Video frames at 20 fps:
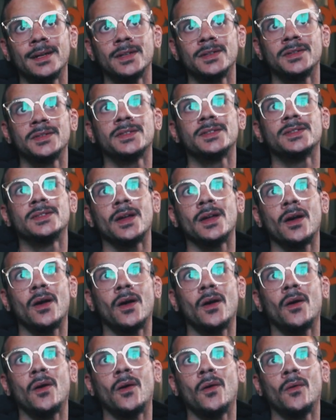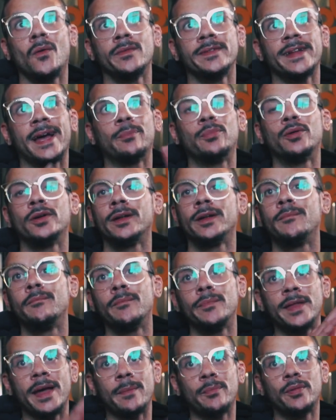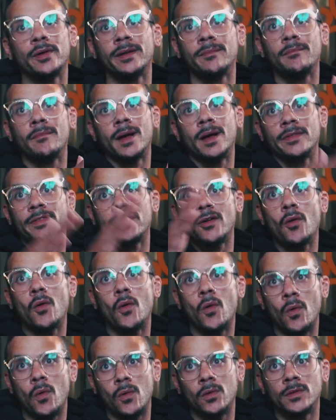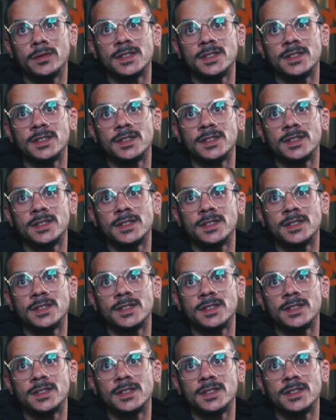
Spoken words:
So that put a month hold.